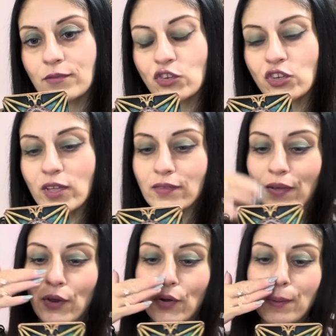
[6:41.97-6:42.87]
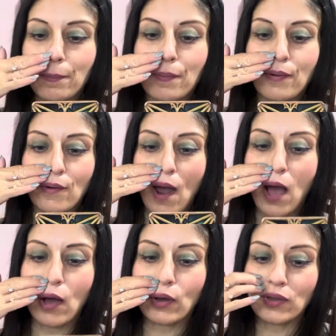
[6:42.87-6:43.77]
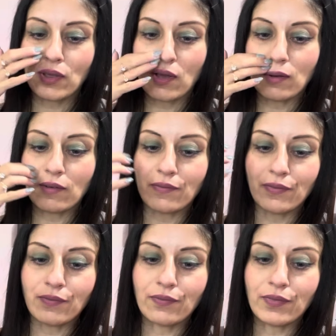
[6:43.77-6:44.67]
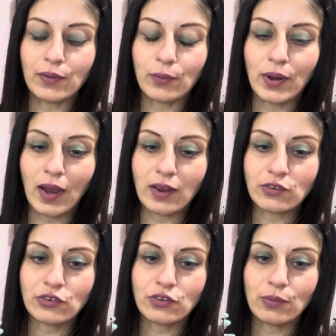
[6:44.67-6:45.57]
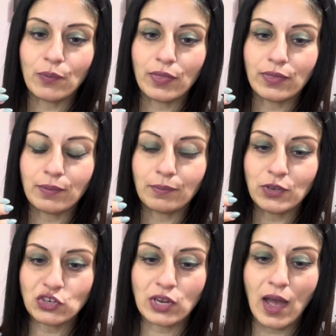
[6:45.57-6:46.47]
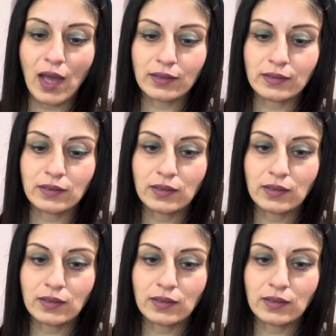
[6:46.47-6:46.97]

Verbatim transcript: she's very proud of the relationship with Mishkat.